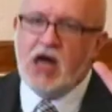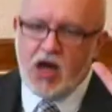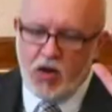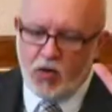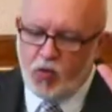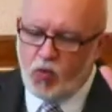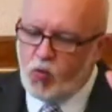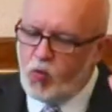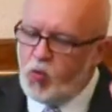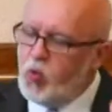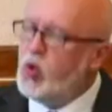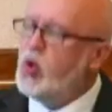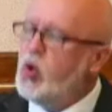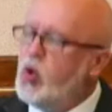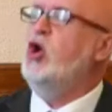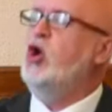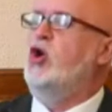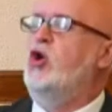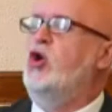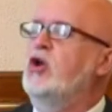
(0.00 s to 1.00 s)

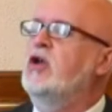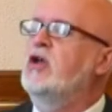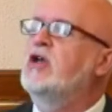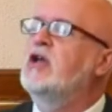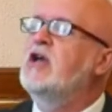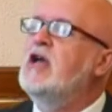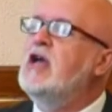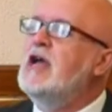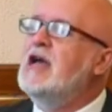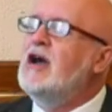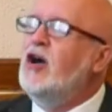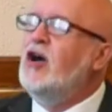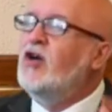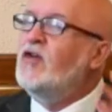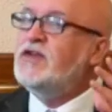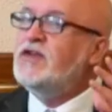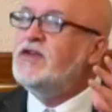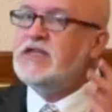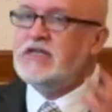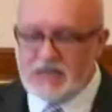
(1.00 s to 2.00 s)
work of
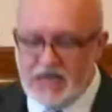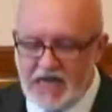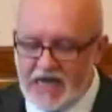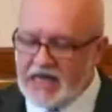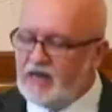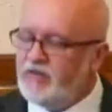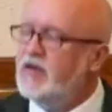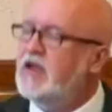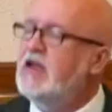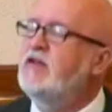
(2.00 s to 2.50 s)
saving the